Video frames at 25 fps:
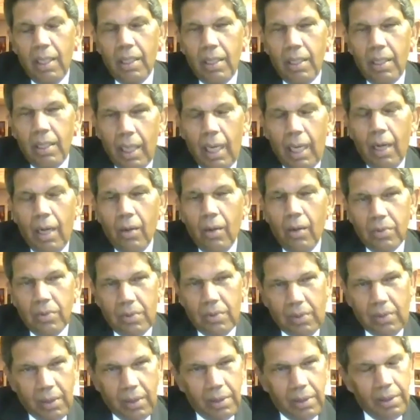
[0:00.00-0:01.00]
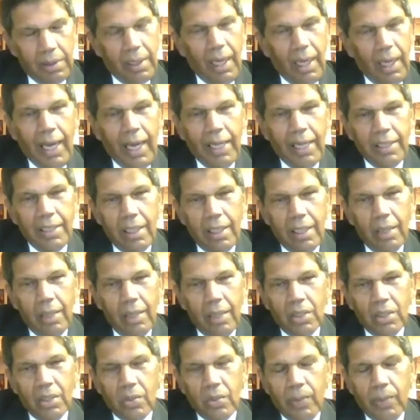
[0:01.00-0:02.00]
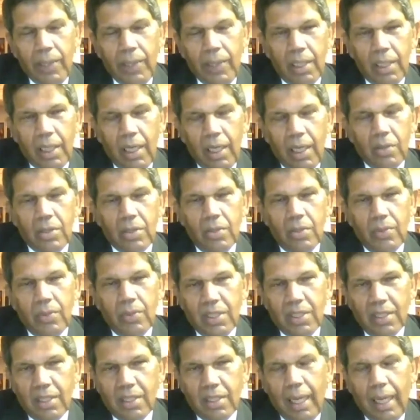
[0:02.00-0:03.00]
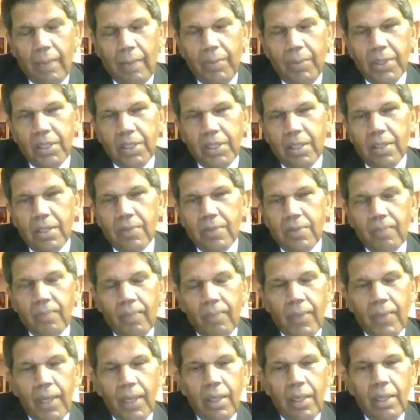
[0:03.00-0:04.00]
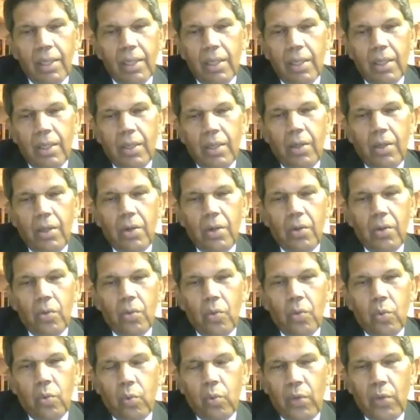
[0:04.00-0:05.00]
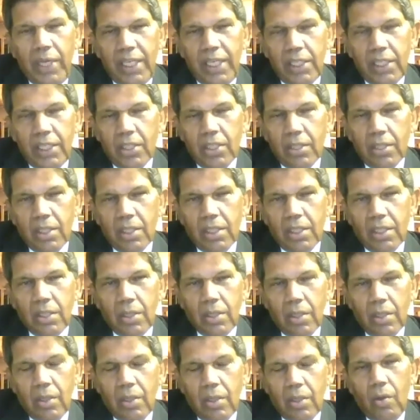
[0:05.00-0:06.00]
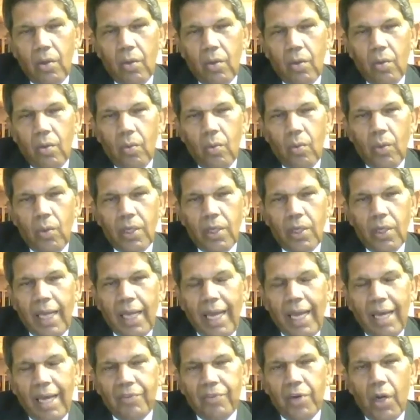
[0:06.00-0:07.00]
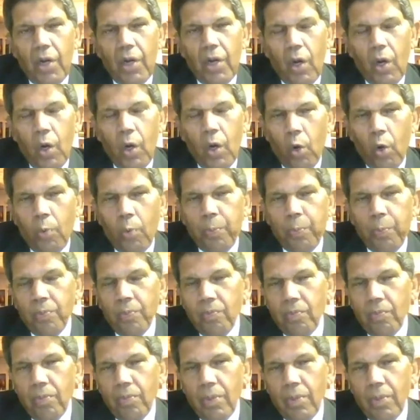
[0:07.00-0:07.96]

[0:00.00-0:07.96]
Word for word: Now, the idea was when the council was established that regions would have open